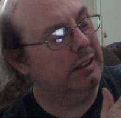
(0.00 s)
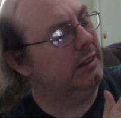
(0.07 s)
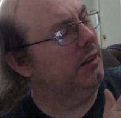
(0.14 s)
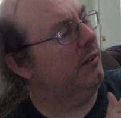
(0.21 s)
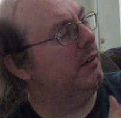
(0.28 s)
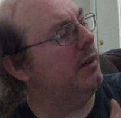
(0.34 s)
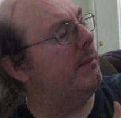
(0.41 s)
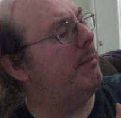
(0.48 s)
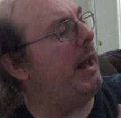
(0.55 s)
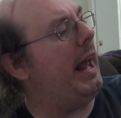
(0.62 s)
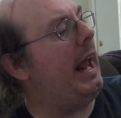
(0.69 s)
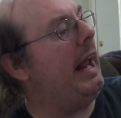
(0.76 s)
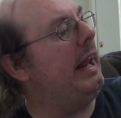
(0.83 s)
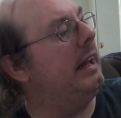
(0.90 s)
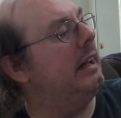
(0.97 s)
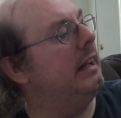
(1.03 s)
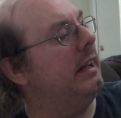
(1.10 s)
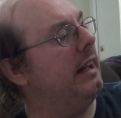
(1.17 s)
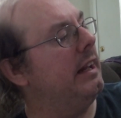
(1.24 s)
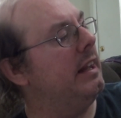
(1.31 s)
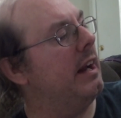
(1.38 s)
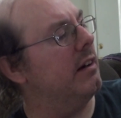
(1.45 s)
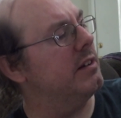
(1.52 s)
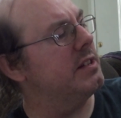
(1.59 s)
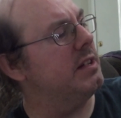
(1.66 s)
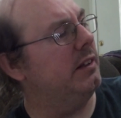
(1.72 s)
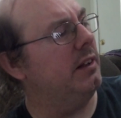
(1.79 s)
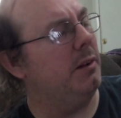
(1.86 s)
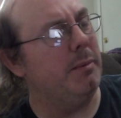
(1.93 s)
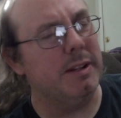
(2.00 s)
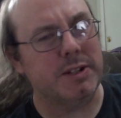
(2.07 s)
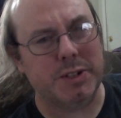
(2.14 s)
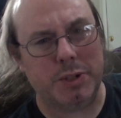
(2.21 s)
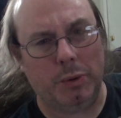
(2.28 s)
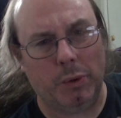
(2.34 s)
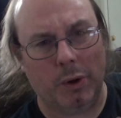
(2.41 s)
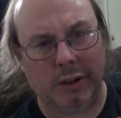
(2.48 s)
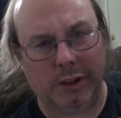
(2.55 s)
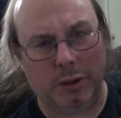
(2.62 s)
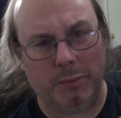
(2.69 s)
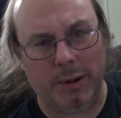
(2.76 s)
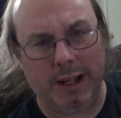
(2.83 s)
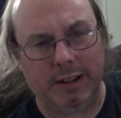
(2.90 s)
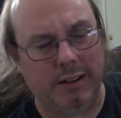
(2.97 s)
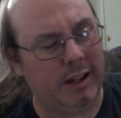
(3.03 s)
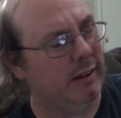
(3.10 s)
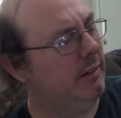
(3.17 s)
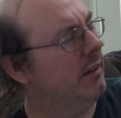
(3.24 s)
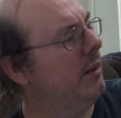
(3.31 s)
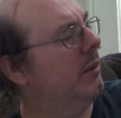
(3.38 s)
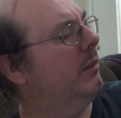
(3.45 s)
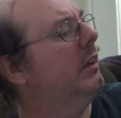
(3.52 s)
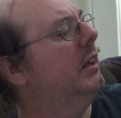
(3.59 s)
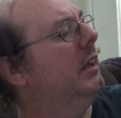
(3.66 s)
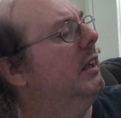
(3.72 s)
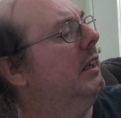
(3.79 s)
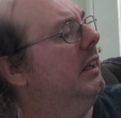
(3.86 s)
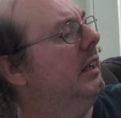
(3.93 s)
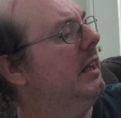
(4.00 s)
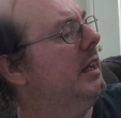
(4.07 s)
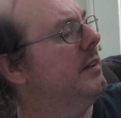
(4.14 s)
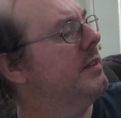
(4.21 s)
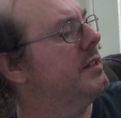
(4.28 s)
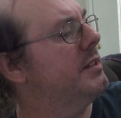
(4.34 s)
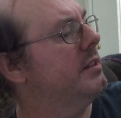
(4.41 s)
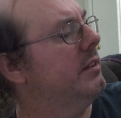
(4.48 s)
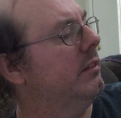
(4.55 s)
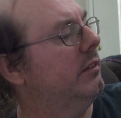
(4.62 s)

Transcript: a little bit of pain in there, still a little bit sore, a little bit, I don't know. It was,